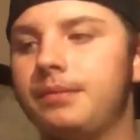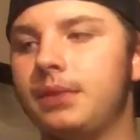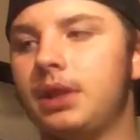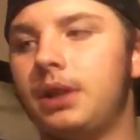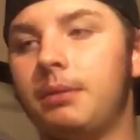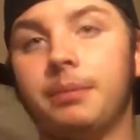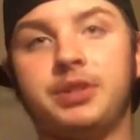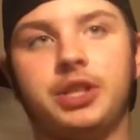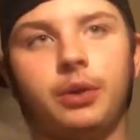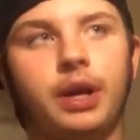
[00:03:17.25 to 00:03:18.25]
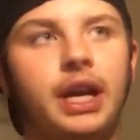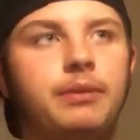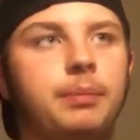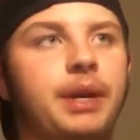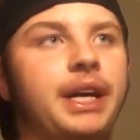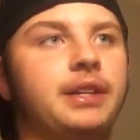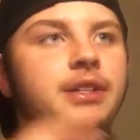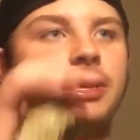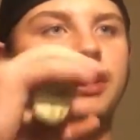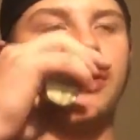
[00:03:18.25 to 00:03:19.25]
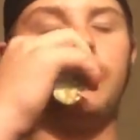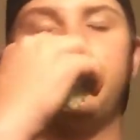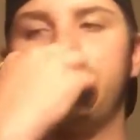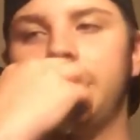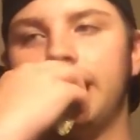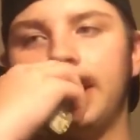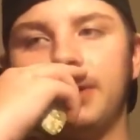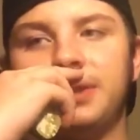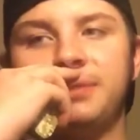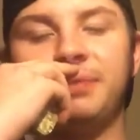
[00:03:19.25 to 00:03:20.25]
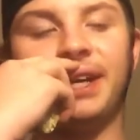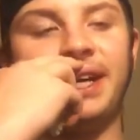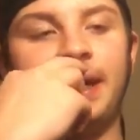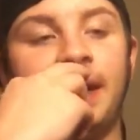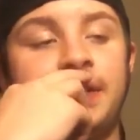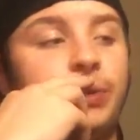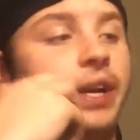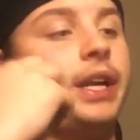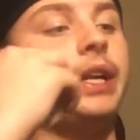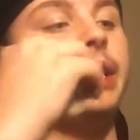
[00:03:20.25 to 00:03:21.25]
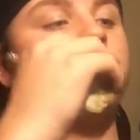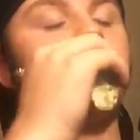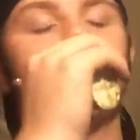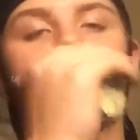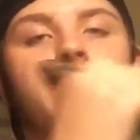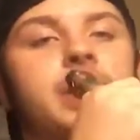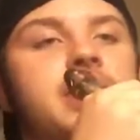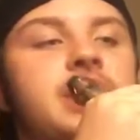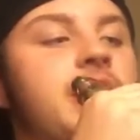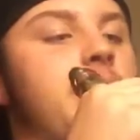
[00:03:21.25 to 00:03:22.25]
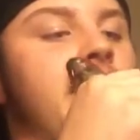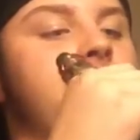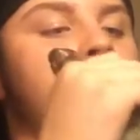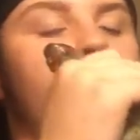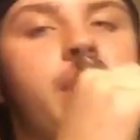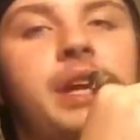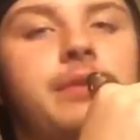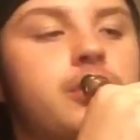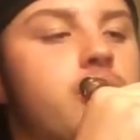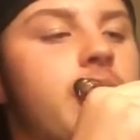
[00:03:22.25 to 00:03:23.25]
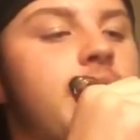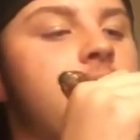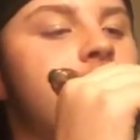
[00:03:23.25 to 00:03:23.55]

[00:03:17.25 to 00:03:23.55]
I'm still gonna have to pay the $650, but I traded it for this, and it made it for an even trade.